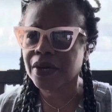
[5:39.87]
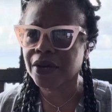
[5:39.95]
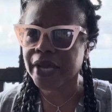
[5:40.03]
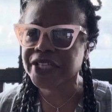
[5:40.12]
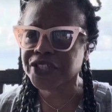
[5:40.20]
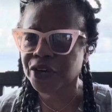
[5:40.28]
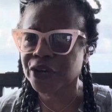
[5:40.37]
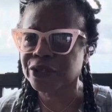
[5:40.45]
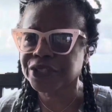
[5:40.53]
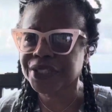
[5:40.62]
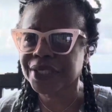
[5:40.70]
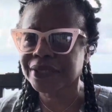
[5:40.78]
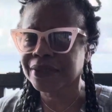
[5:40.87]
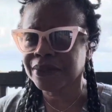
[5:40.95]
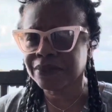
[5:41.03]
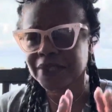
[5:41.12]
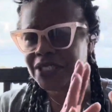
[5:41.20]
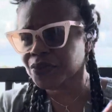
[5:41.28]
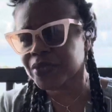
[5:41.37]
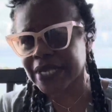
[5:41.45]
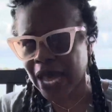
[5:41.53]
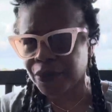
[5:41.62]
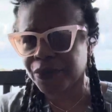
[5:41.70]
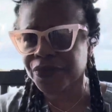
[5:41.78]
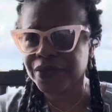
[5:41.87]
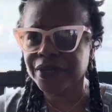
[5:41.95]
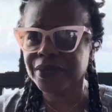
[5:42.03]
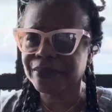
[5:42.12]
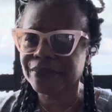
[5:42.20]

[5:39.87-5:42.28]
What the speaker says: excursion. This was not with the